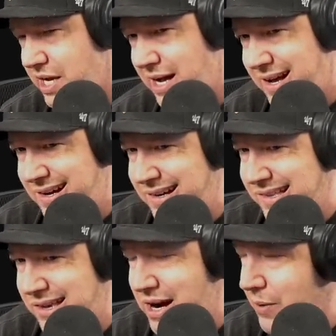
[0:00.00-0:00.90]
Uh,
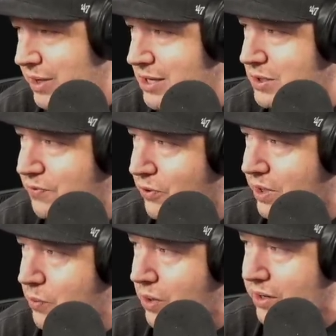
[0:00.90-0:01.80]
they're not really useful
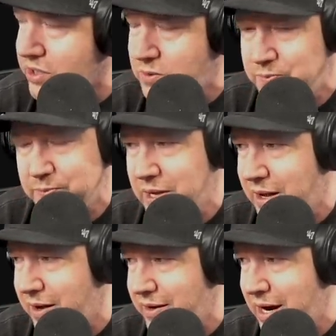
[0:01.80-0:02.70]
anywhere else.
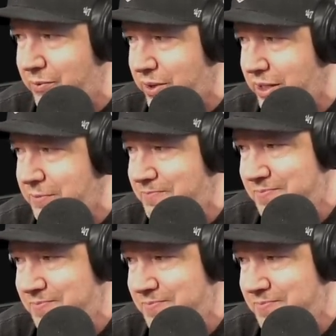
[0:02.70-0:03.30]
Uh, not really.